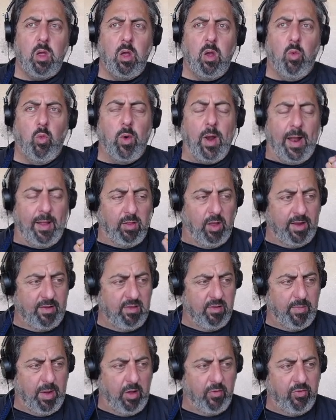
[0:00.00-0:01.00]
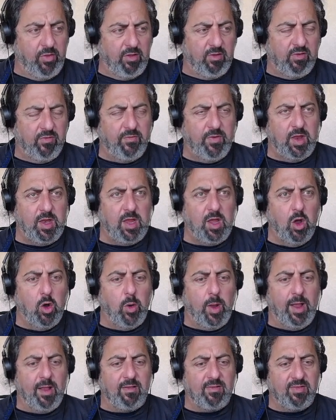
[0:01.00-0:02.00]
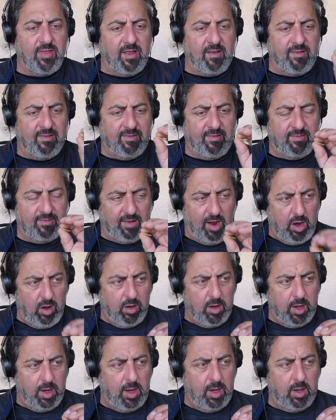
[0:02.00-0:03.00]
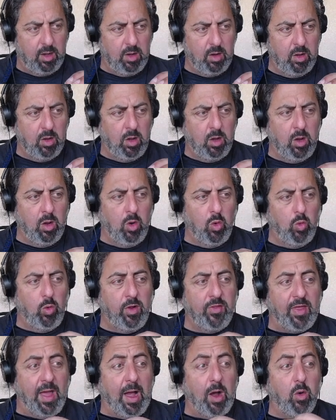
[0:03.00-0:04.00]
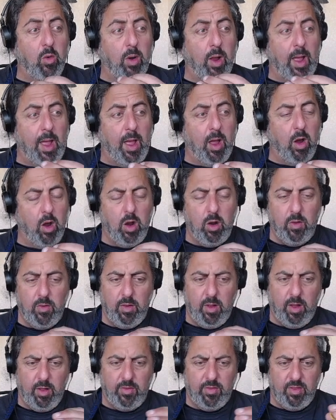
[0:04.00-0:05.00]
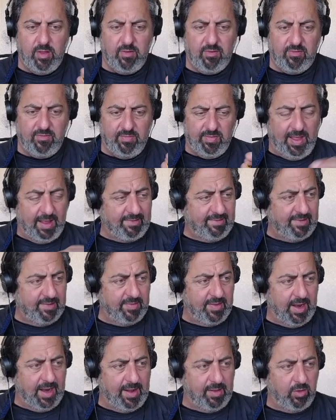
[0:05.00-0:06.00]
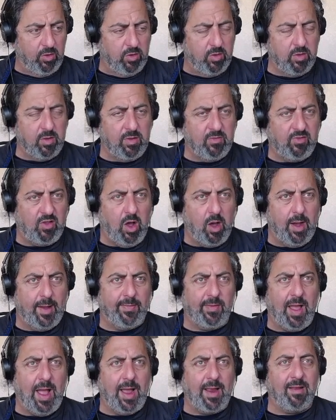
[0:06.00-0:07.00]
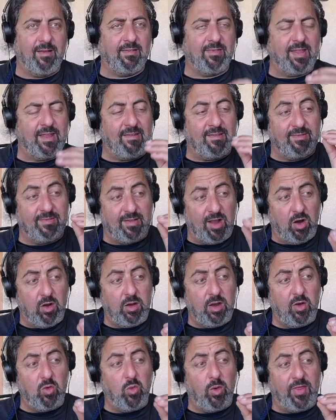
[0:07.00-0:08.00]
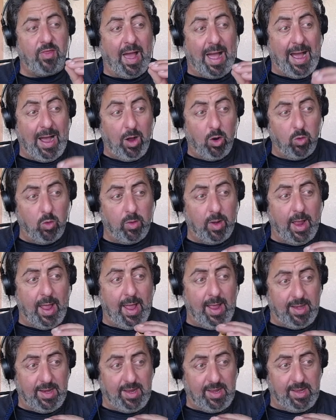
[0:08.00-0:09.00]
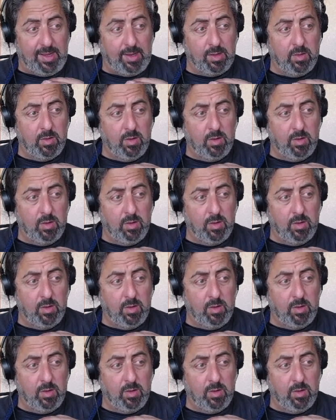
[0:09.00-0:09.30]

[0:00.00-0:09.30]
What I liked about this video is they started without, or this lesson that I saw online, is they started without any